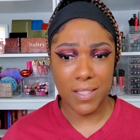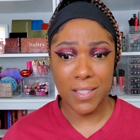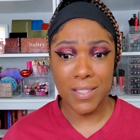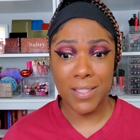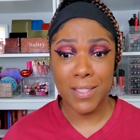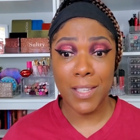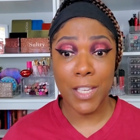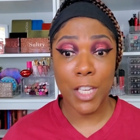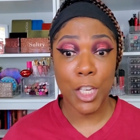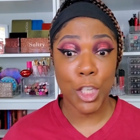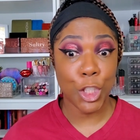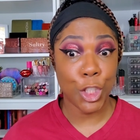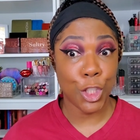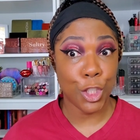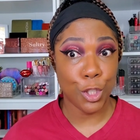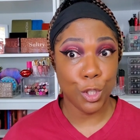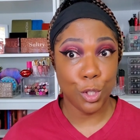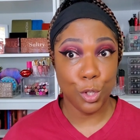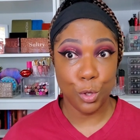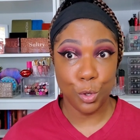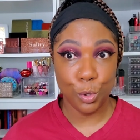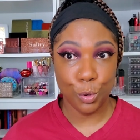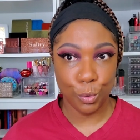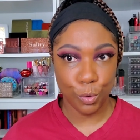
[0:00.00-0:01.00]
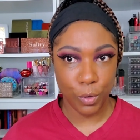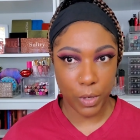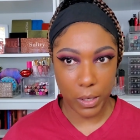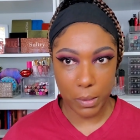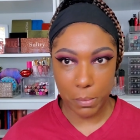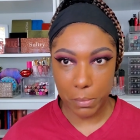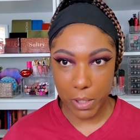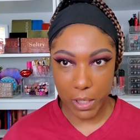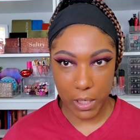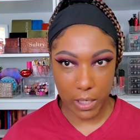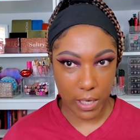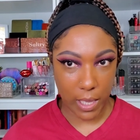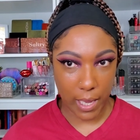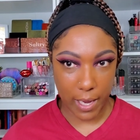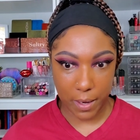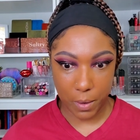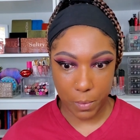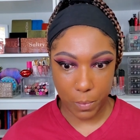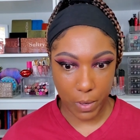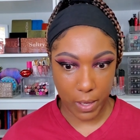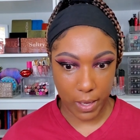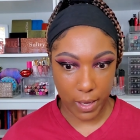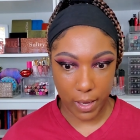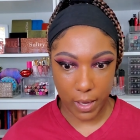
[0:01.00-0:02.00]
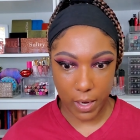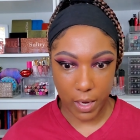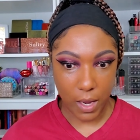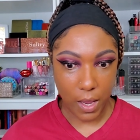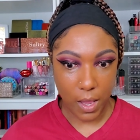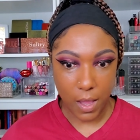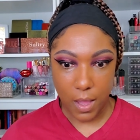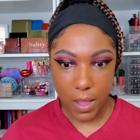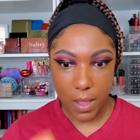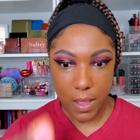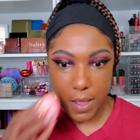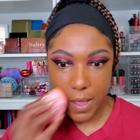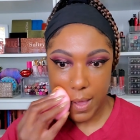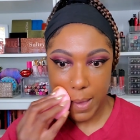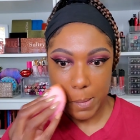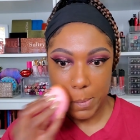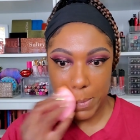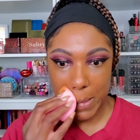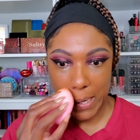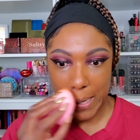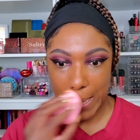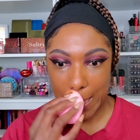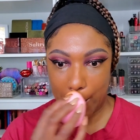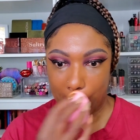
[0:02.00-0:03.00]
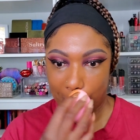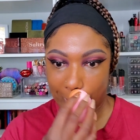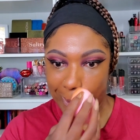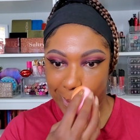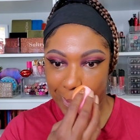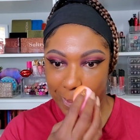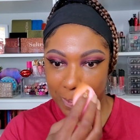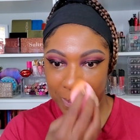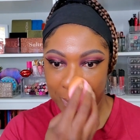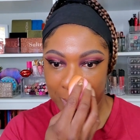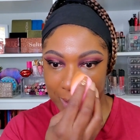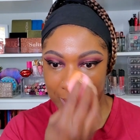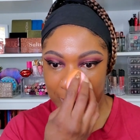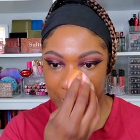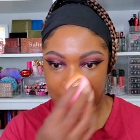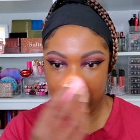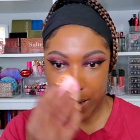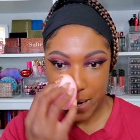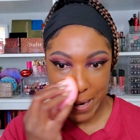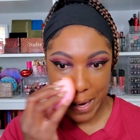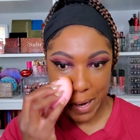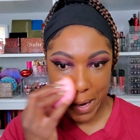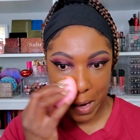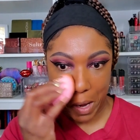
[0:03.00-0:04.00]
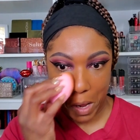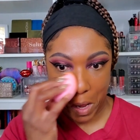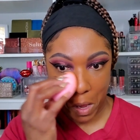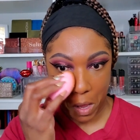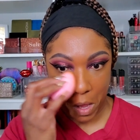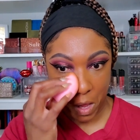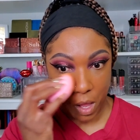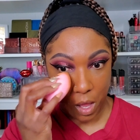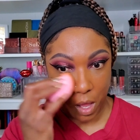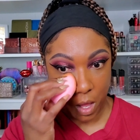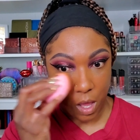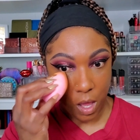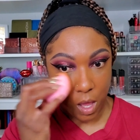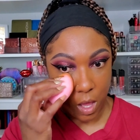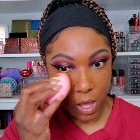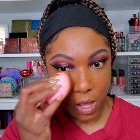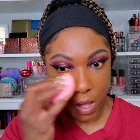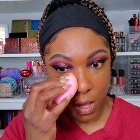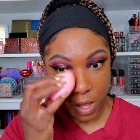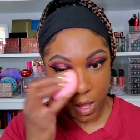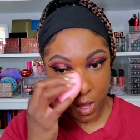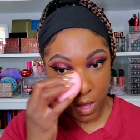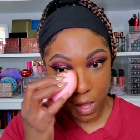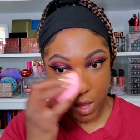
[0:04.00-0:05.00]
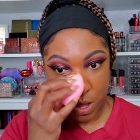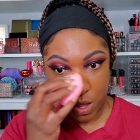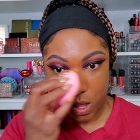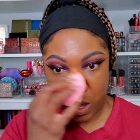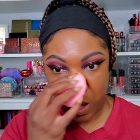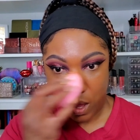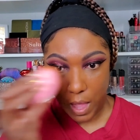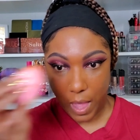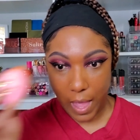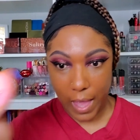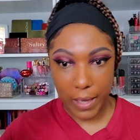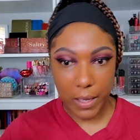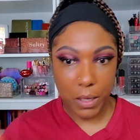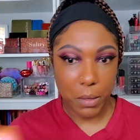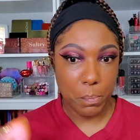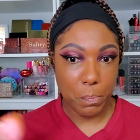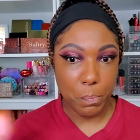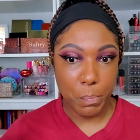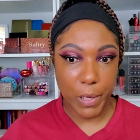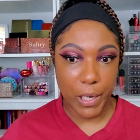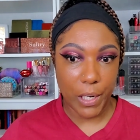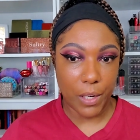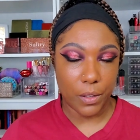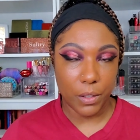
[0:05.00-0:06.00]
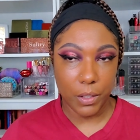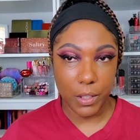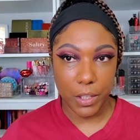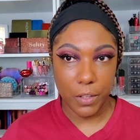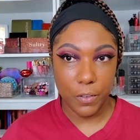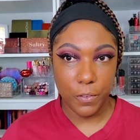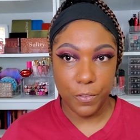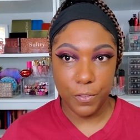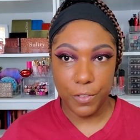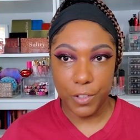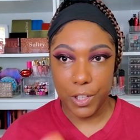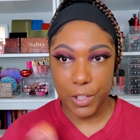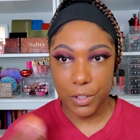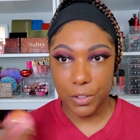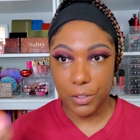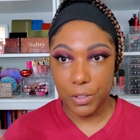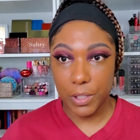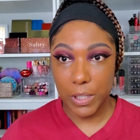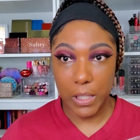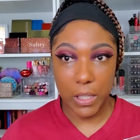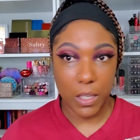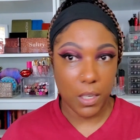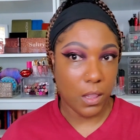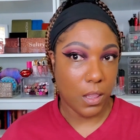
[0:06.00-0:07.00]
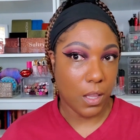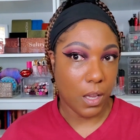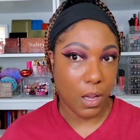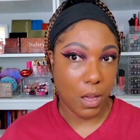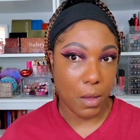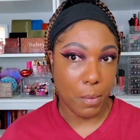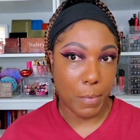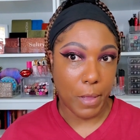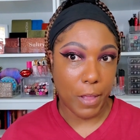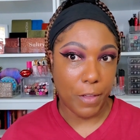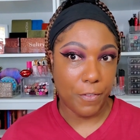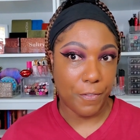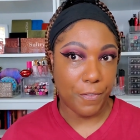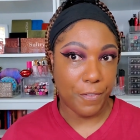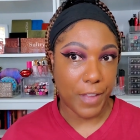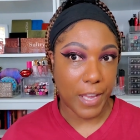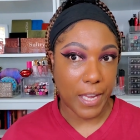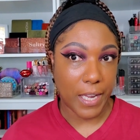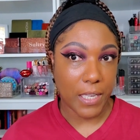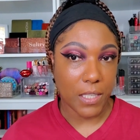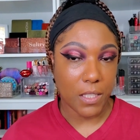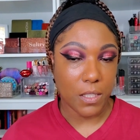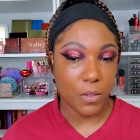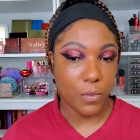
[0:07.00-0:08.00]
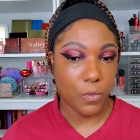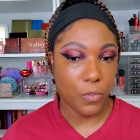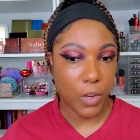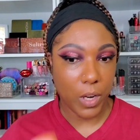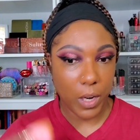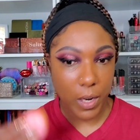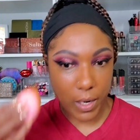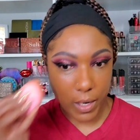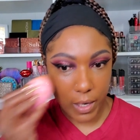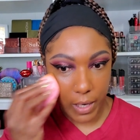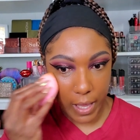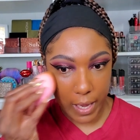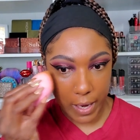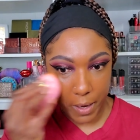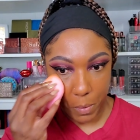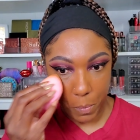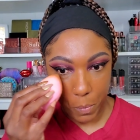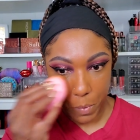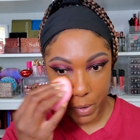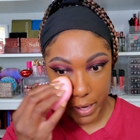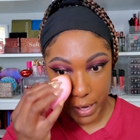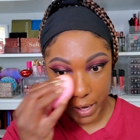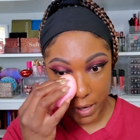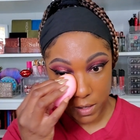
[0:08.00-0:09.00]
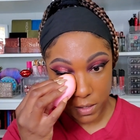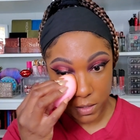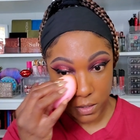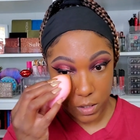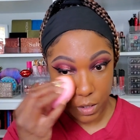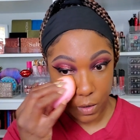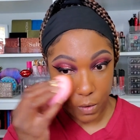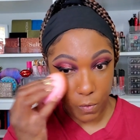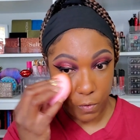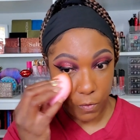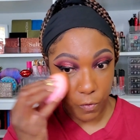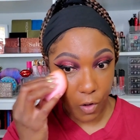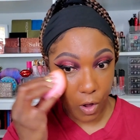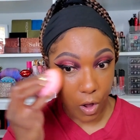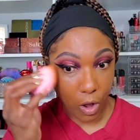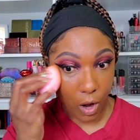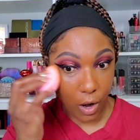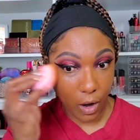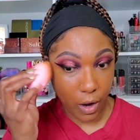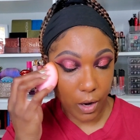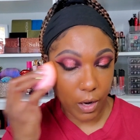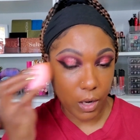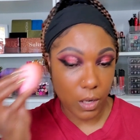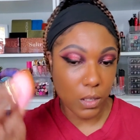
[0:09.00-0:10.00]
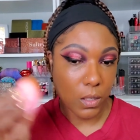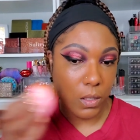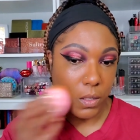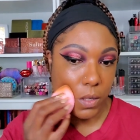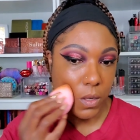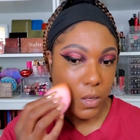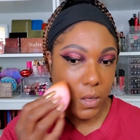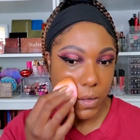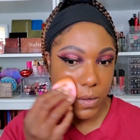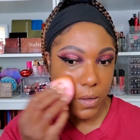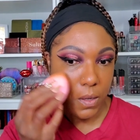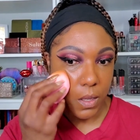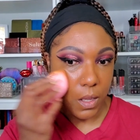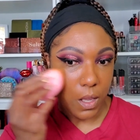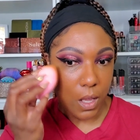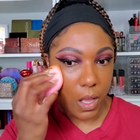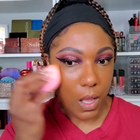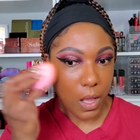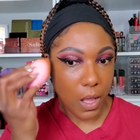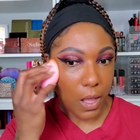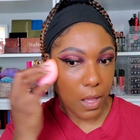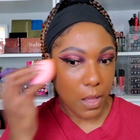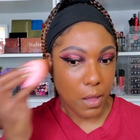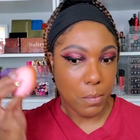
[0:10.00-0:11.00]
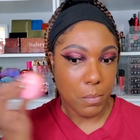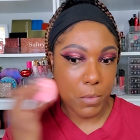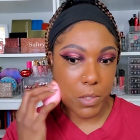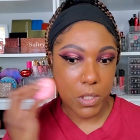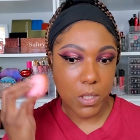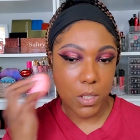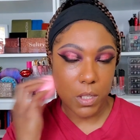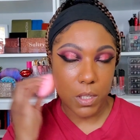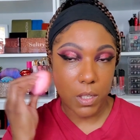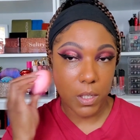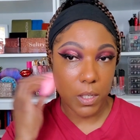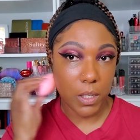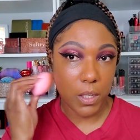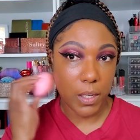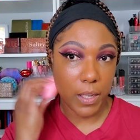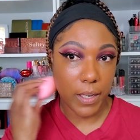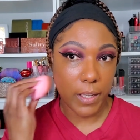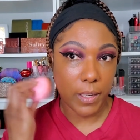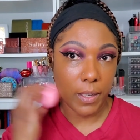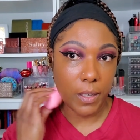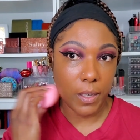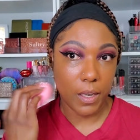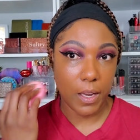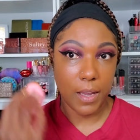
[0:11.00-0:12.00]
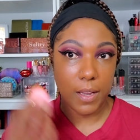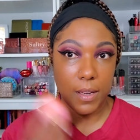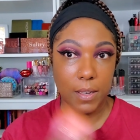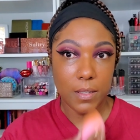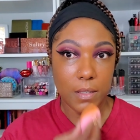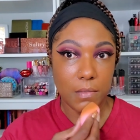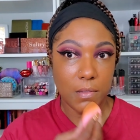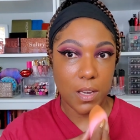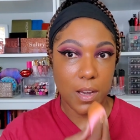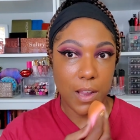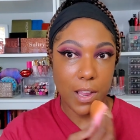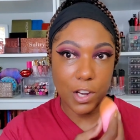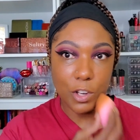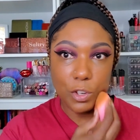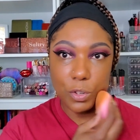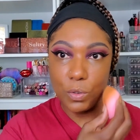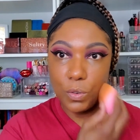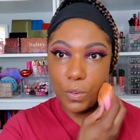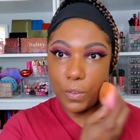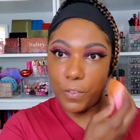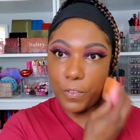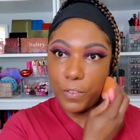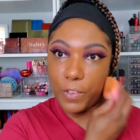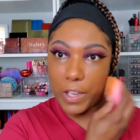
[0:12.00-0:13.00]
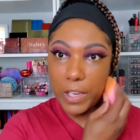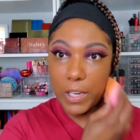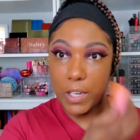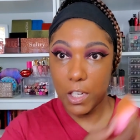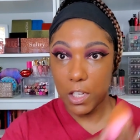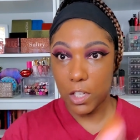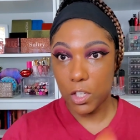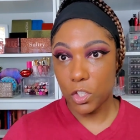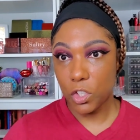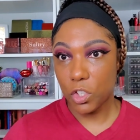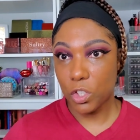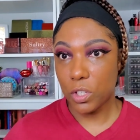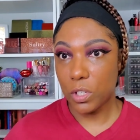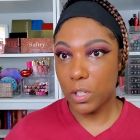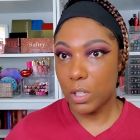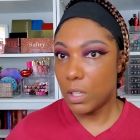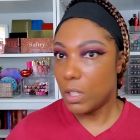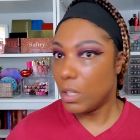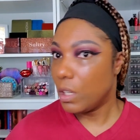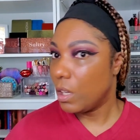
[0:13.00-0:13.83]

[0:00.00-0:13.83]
It's extremely lightweight. I mean, I feel like I can barely feel anything on my face. Very lightweight so far. It's looking like a nice natural finish.